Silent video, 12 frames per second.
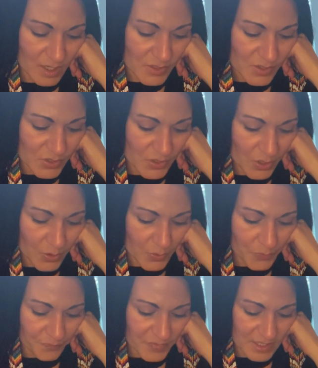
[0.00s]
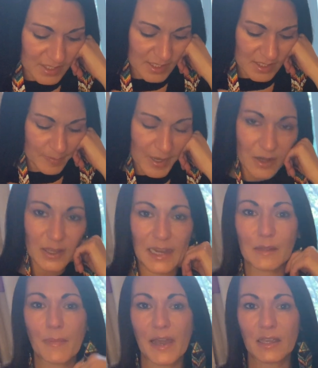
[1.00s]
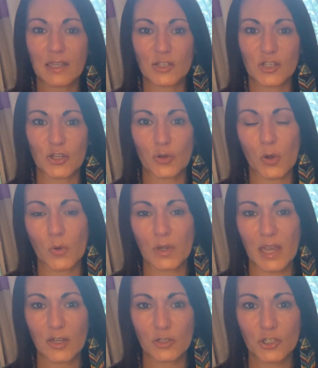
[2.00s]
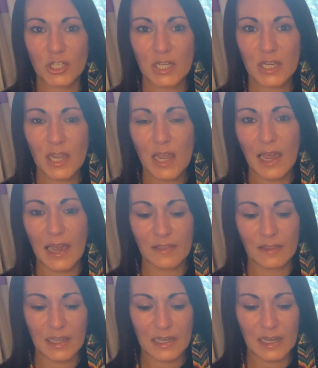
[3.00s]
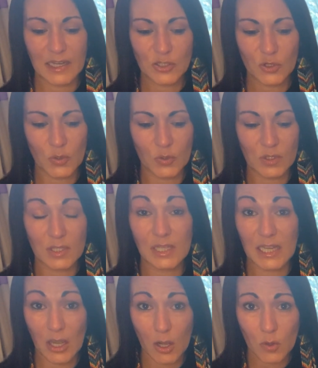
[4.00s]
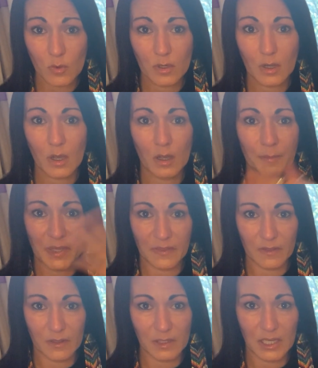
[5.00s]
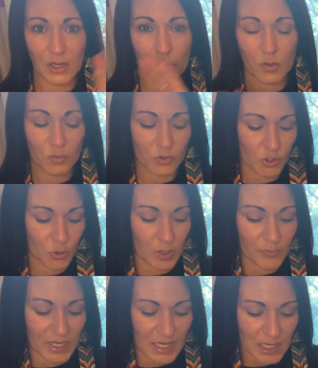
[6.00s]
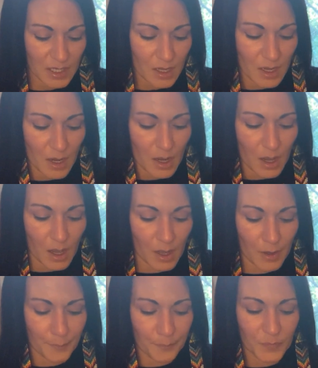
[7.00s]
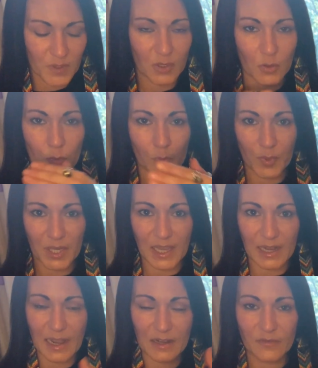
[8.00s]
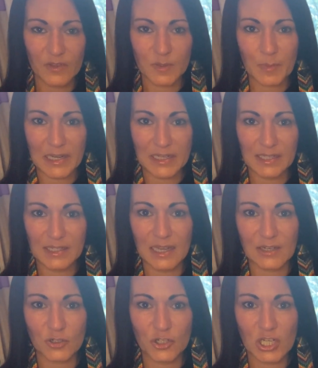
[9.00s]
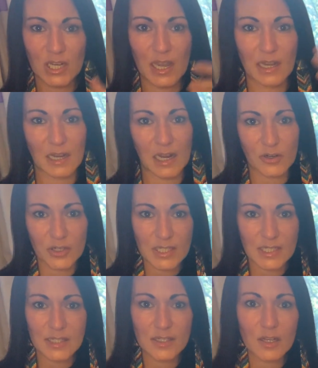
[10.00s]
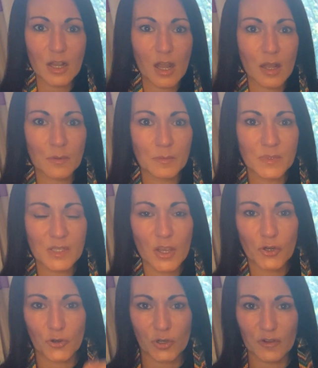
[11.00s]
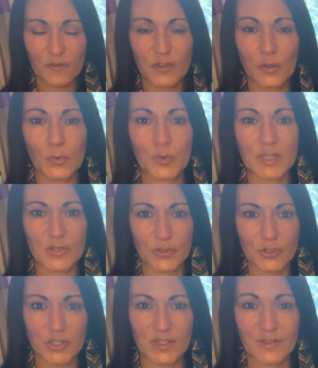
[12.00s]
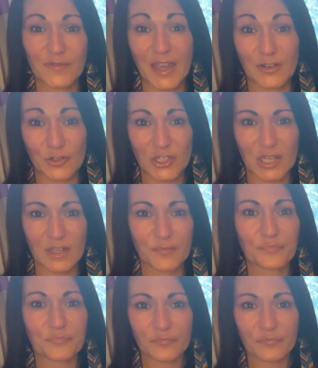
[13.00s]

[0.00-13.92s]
So this is about getting back into your own energy. And like I told Leo in the Leo short reading, you know, when we get out of this Pisces energy and Aries season comes, you're going to feel a resurgence of energy.